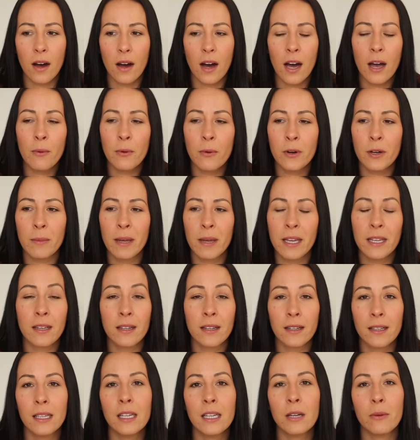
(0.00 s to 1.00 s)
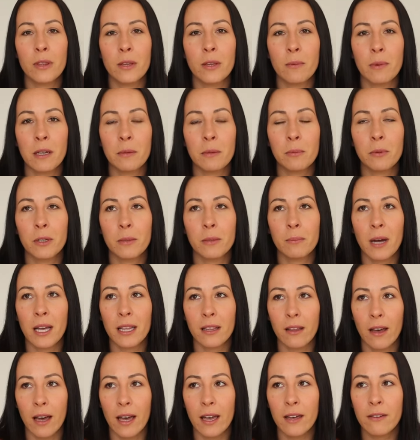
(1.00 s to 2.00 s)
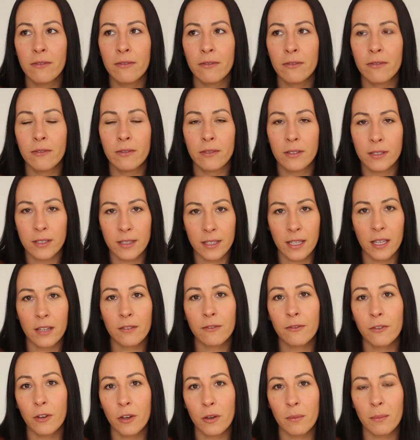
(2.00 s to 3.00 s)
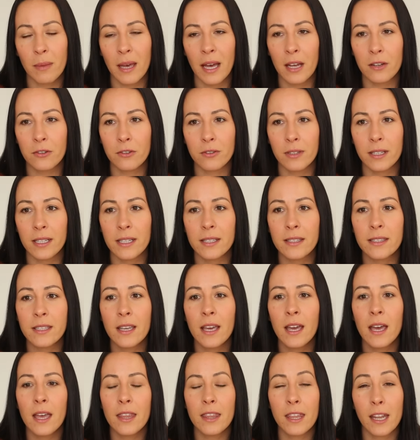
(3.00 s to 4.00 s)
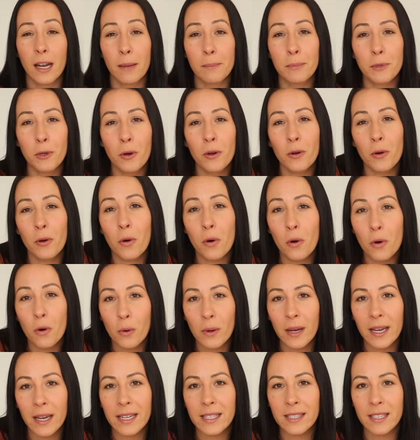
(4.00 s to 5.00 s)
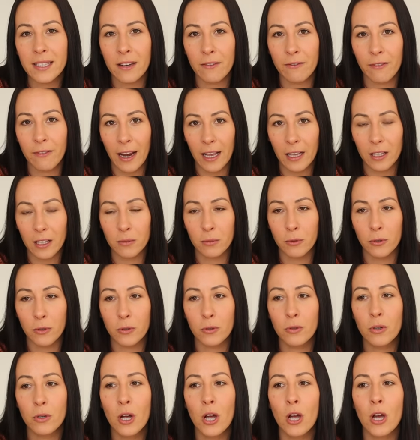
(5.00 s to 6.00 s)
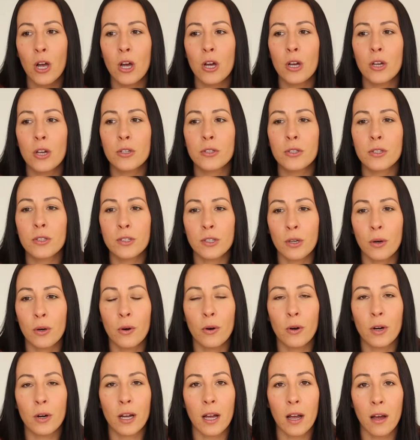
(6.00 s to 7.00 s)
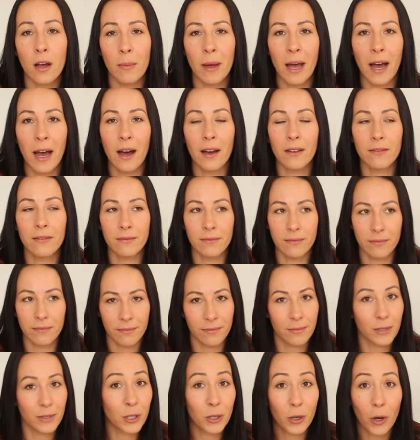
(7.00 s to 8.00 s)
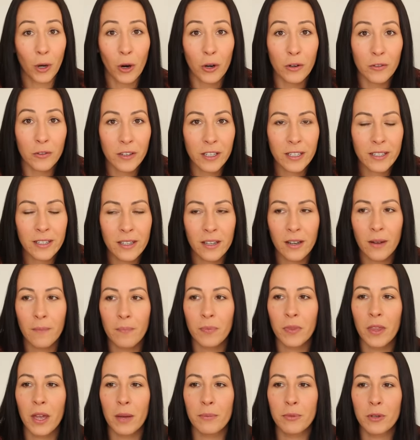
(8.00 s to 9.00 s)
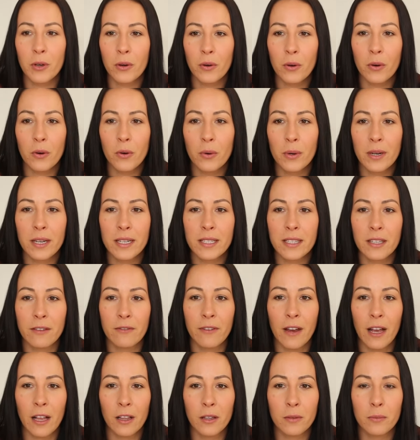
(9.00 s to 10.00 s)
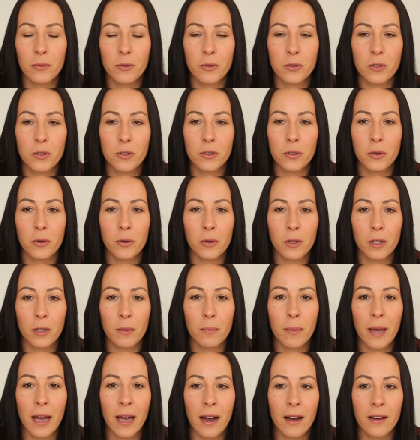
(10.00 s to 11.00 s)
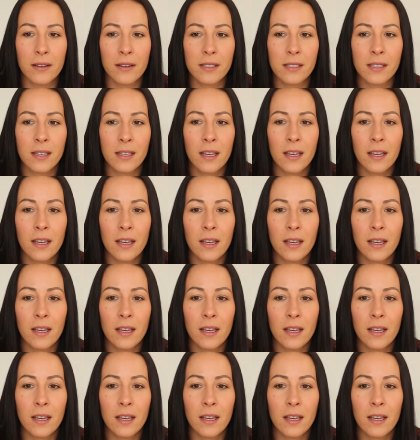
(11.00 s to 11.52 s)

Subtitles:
I want to make it clear with the people in my life, set firm boundaries, that I'm not always available to talk about COVID. I'm not always available to talk about